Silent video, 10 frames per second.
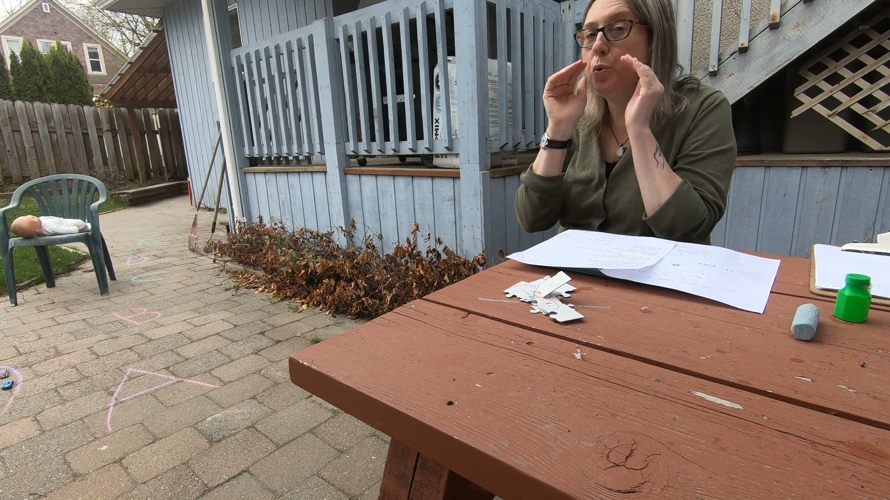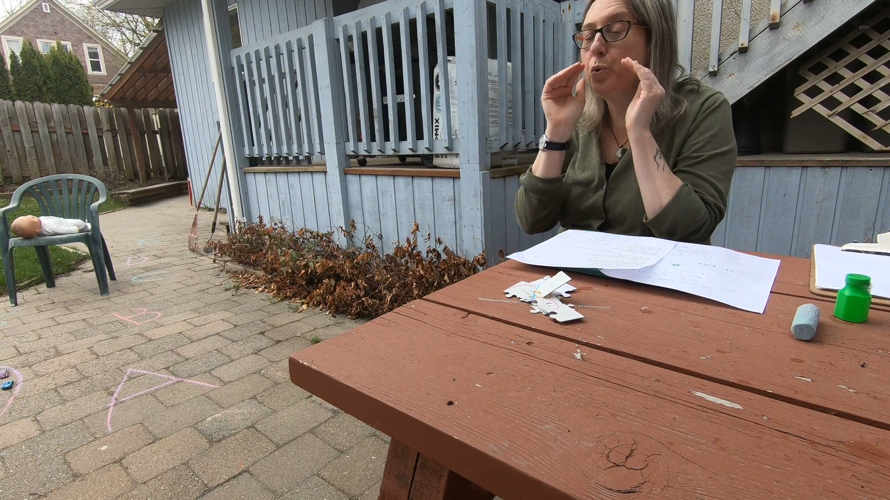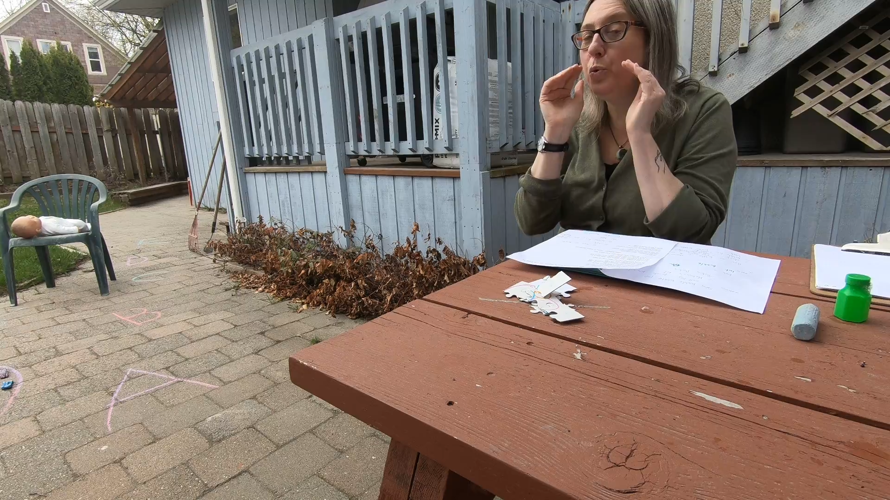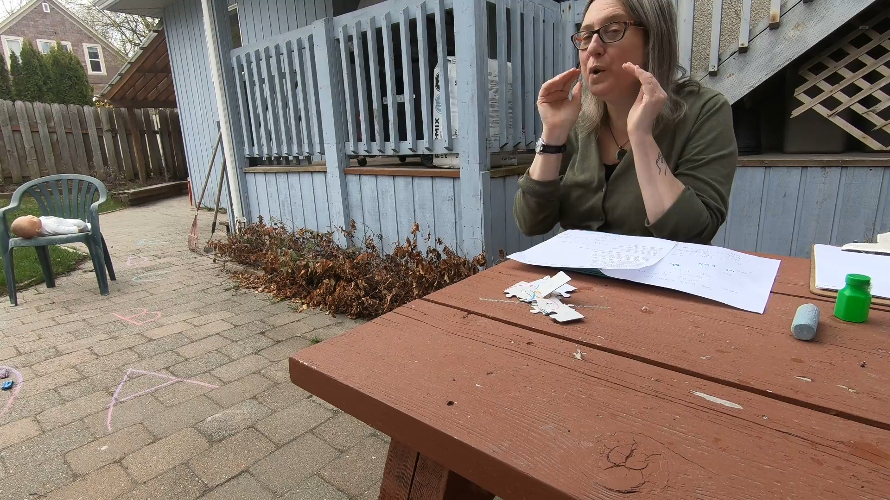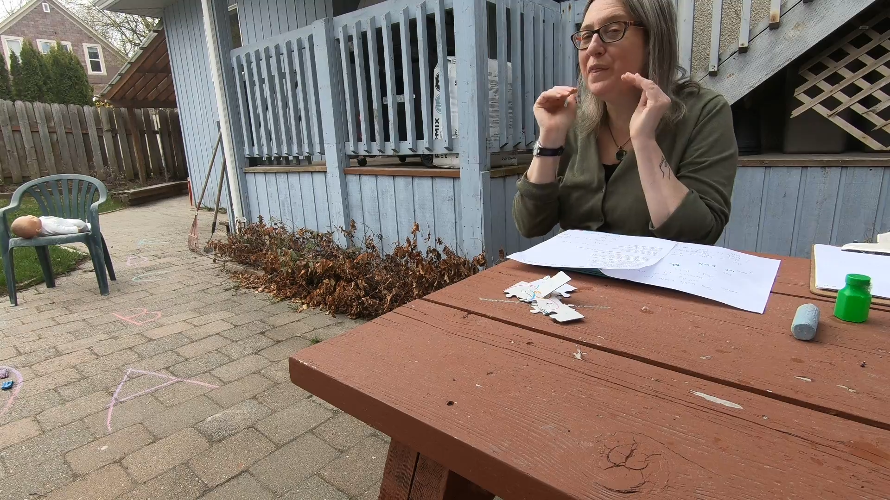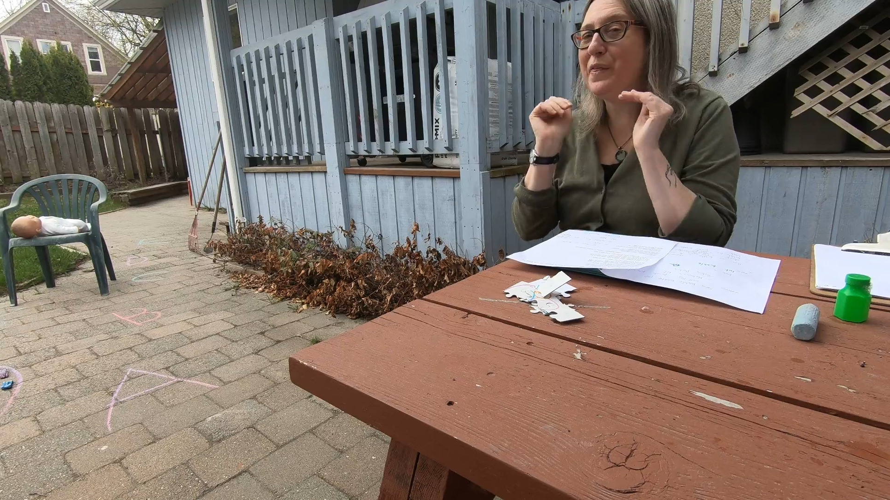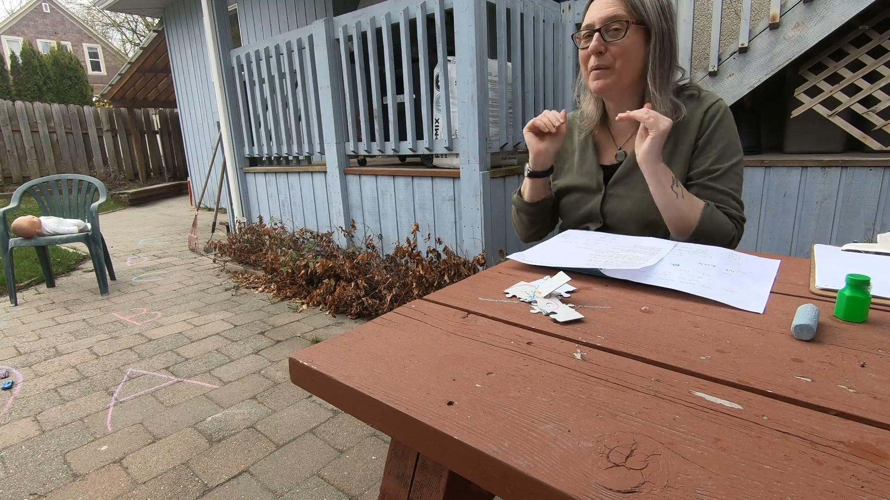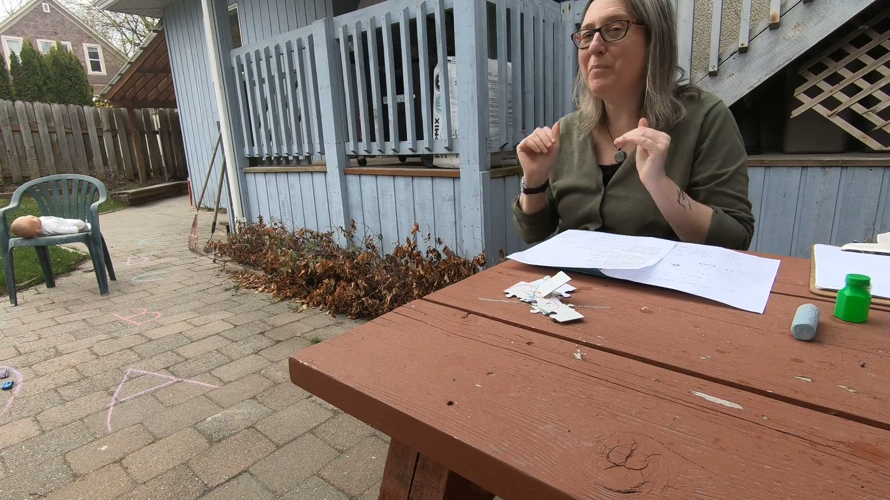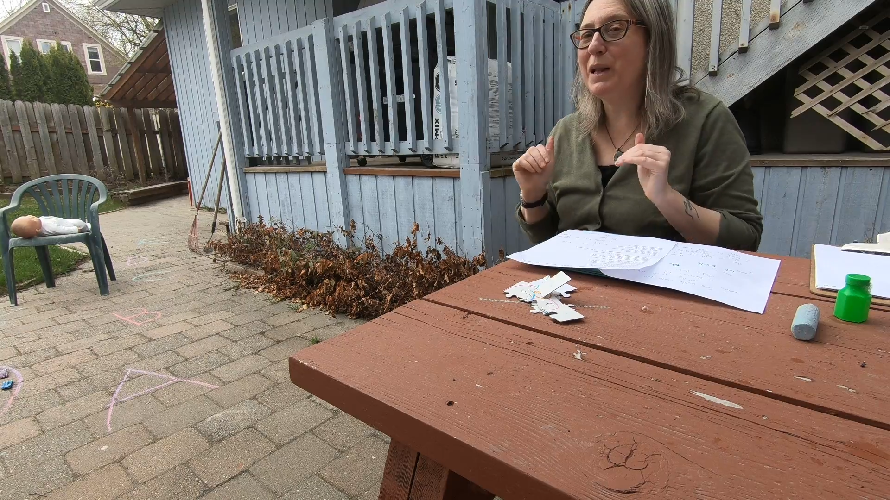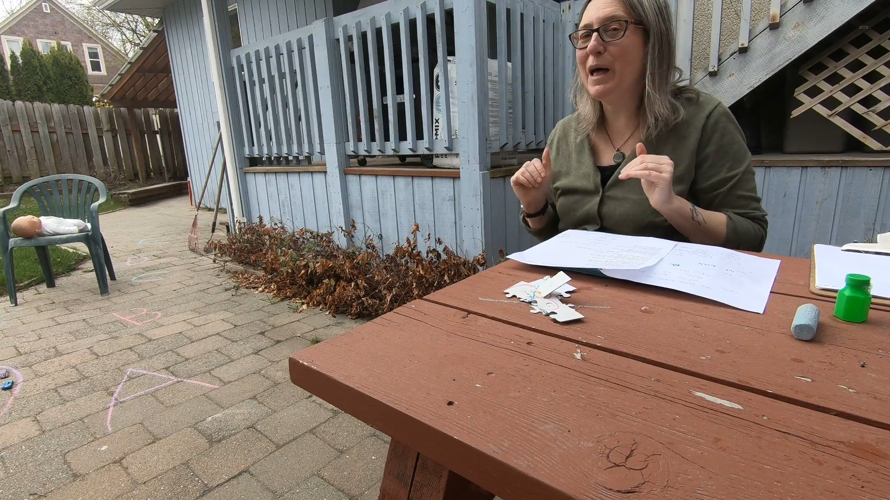with a
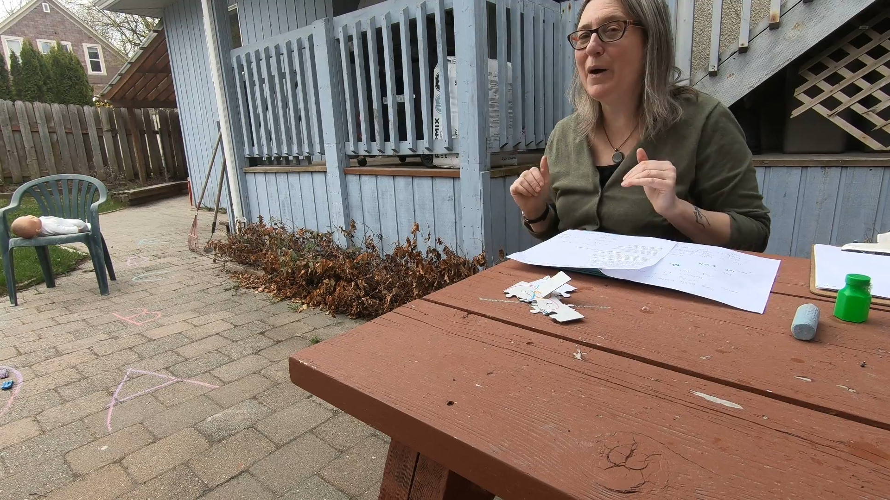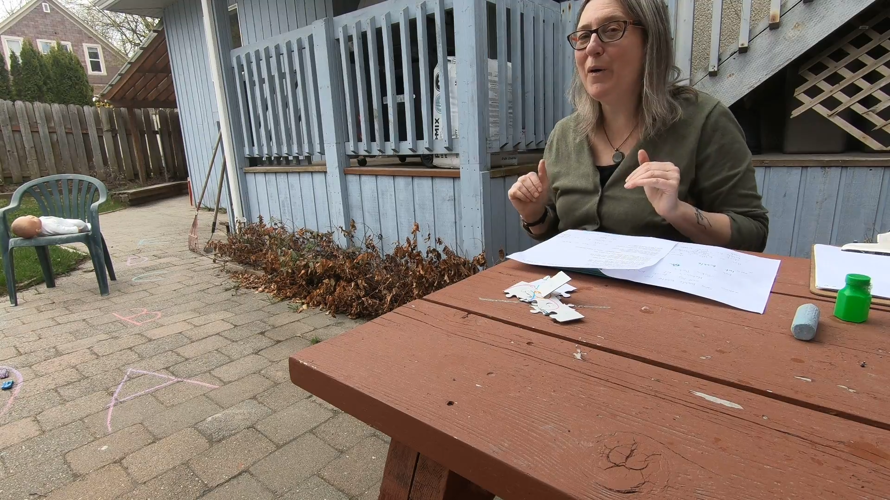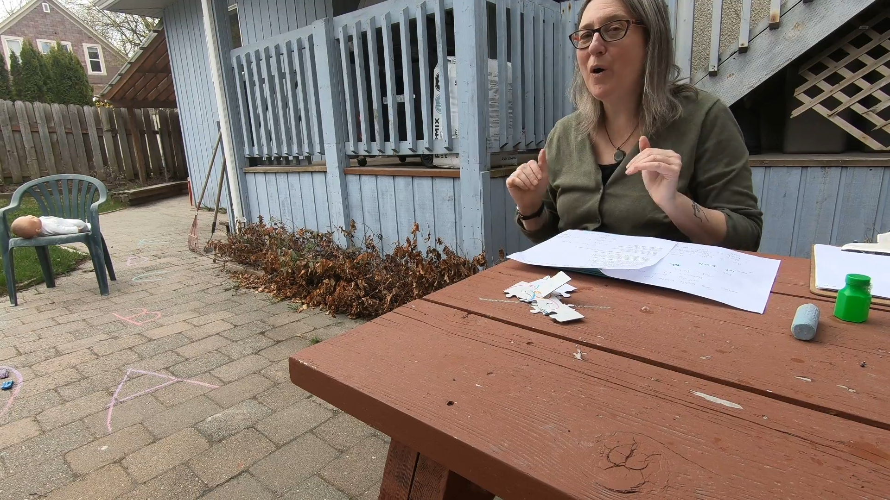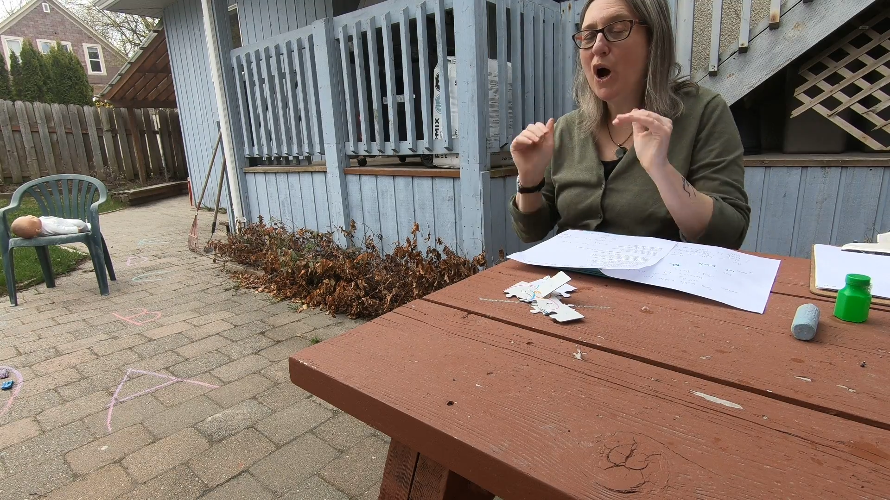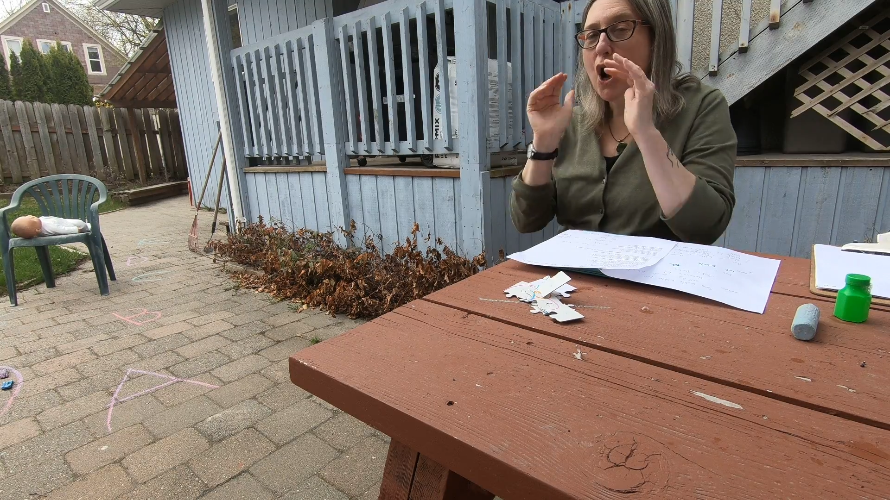blow,